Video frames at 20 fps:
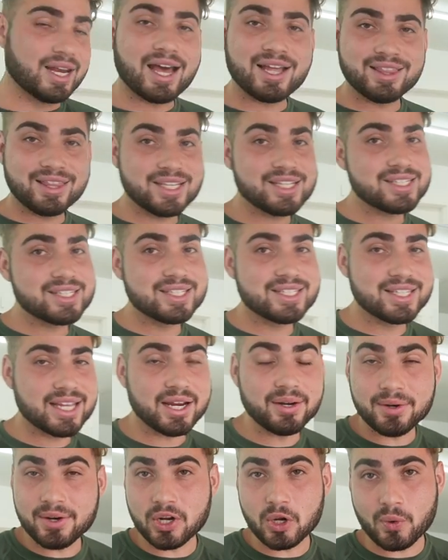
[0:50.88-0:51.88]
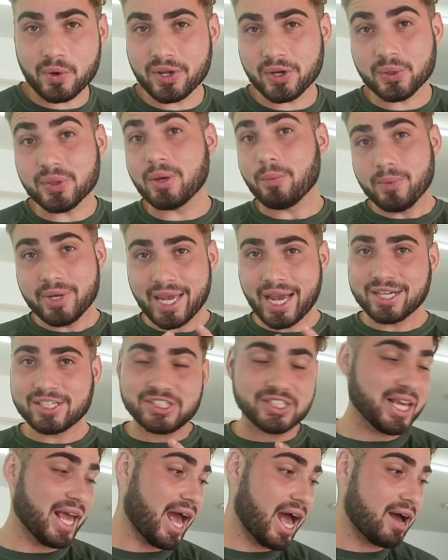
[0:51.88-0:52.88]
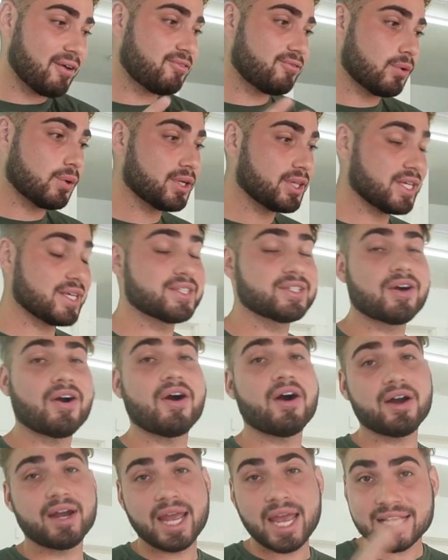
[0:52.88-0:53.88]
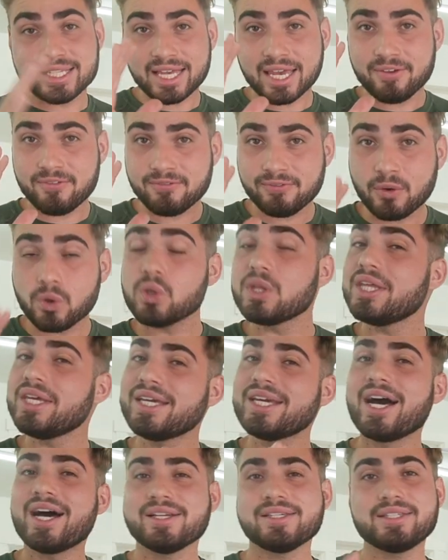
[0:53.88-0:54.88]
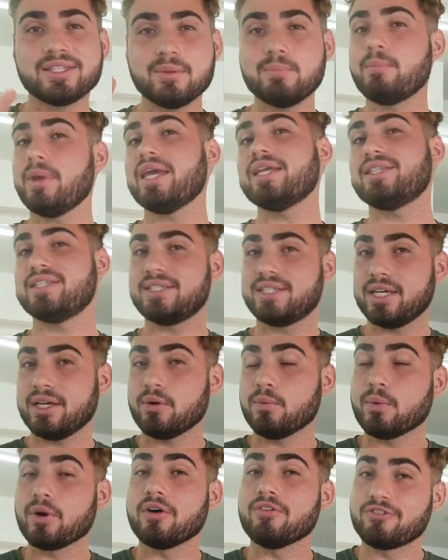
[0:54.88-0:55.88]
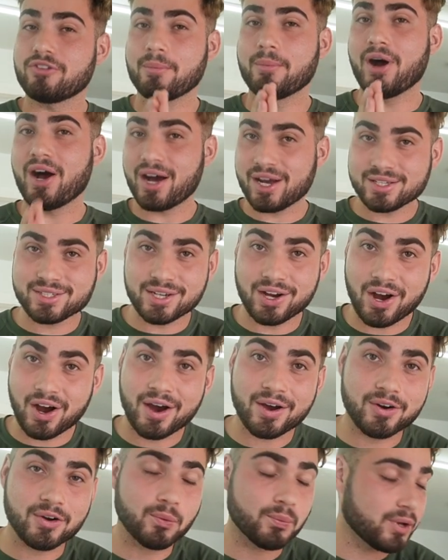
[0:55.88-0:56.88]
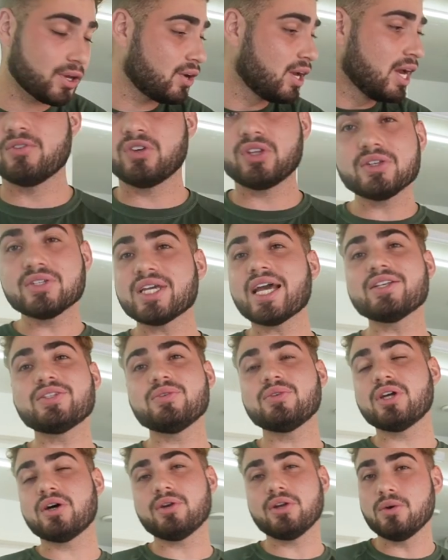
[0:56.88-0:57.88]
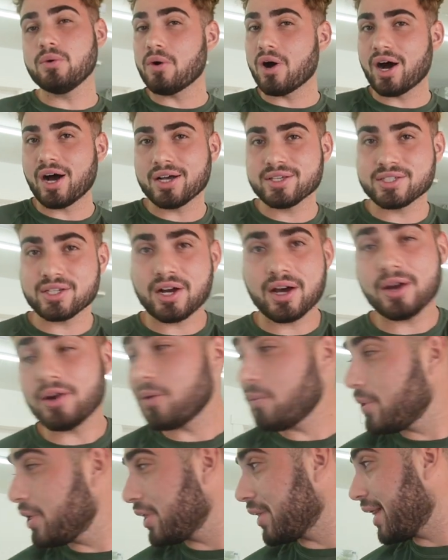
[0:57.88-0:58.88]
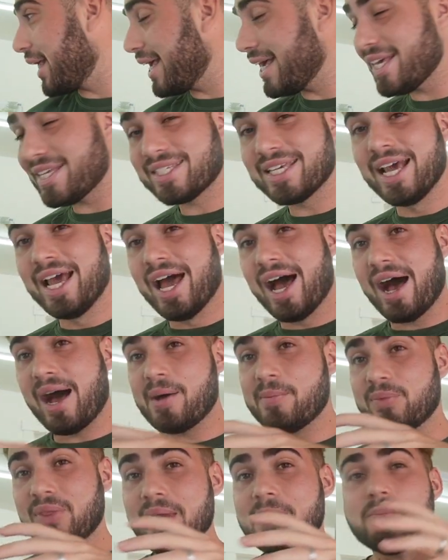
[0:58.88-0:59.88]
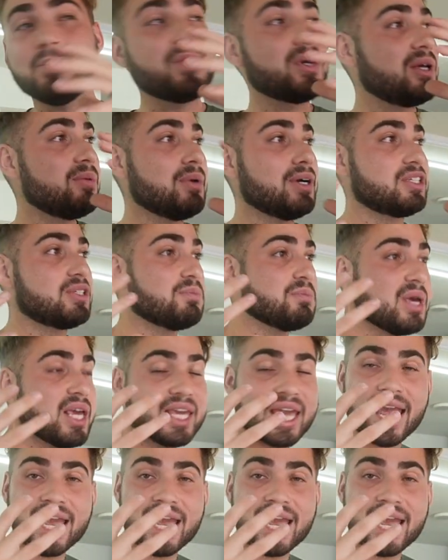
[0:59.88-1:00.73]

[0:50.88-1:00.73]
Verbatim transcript: Now this steering wheel that we actually have for this car is a fully custom made steering wheel from A Z A Auto Wheel. For those of you guys who don't know who A Z A Auto Wheel is, um, they pretty much make